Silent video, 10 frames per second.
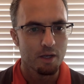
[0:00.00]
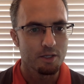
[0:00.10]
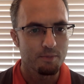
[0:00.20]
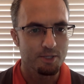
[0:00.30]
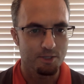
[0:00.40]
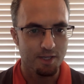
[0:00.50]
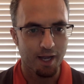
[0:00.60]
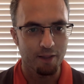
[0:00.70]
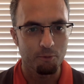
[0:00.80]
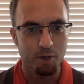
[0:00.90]
To Mr.
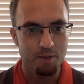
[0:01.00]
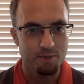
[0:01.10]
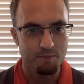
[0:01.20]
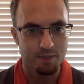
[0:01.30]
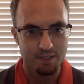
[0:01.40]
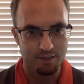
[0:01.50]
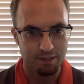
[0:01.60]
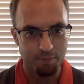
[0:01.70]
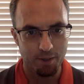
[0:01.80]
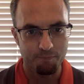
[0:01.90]
Tyler Williams and Mrs.
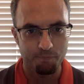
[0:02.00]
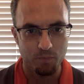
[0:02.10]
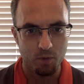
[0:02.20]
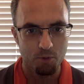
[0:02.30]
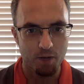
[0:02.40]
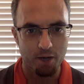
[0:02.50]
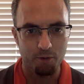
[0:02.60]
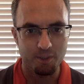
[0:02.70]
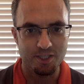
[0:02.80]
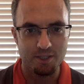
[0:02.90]
Lipa, who not
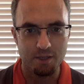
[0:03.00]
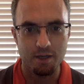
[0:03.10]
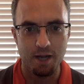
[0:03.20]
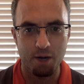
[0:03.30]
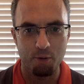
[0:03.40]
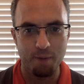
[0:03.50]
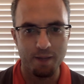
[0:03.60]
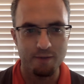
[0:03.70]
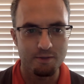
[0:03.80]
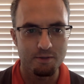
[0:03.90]
only start our
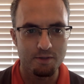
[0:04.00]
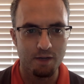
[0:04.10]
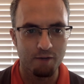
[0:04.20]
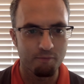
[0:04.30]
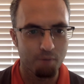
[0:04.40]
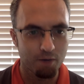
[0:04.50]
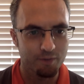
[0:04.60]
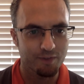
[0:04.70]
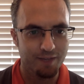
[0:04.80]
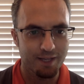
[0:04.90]
band students off
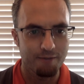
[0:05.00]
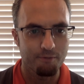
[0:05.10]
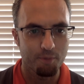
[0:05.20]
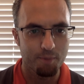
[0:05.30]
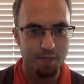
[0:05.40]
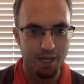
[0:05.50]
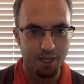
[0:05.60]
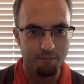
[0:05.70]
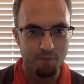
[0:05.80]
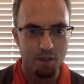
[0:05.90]
marvelously from the
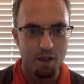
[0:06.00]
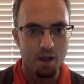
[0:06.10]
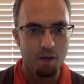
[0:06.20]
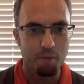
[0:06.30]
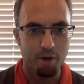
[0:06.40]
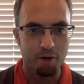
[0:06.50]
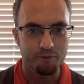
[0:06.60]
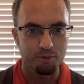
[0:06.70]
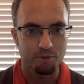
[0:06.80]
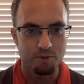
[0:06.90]
beginning, but
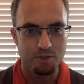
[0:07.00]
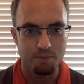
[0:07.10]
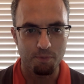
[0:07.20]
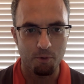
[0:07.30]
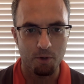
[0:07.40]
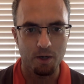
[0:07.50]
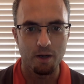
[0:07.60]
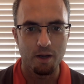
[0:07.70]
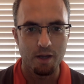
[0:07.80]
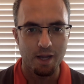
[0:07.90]
also to support
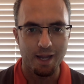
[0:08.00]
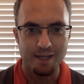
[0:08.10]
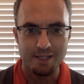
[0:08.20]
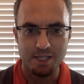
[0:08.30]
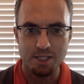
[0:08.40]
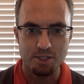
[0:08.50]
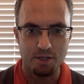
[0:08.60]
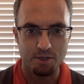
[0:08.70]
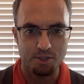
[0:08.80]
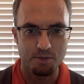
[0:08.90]
and teach
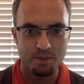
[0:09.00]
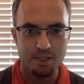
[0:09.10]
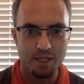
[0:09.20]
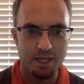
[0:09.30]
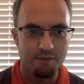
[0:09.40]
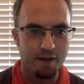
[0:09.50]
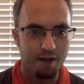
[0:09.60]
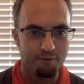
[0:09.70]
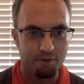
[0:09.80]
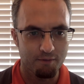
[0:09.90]
their students even
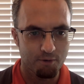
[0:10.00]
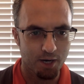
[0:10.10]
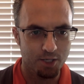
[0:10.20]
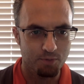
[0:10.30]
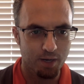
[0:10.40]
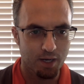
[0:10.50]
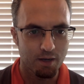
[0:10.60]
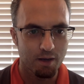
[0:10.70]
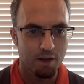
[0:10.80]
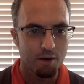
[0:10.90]
after they've
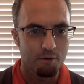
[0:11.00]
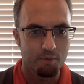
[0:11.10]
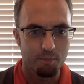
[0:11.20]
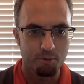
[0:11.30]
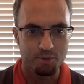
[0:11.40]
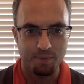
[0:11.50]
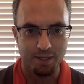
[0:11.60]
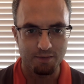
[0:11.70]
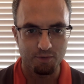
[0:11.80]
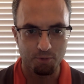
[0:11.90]
graduated from their
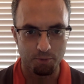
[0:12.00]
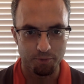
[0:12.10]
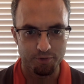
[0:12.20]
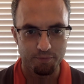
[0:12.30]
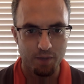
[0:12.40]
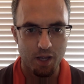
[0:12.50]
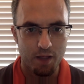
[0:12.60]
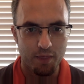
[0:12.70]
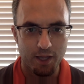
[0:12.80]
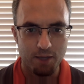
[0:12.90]
respective schools.
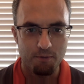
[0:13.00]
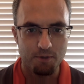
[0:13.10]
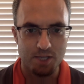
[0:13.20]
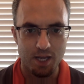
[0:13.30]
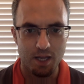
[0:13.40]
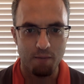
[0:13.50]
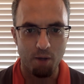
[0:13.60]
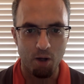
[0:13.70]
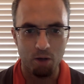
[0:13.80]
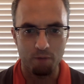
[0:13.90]
Thank you for setting up
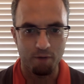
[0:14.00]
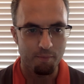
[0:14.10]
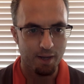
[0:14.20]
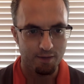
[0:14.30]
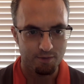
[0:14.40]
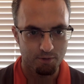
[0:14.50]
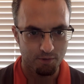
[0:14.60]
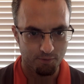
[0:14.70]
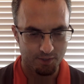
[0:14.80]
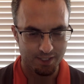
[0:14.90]
all of our band
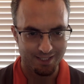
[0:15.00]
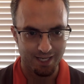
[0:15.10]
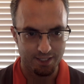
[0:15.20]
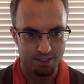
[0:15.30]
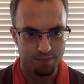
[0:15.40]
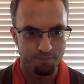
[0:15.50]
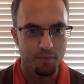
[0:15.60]
students for success.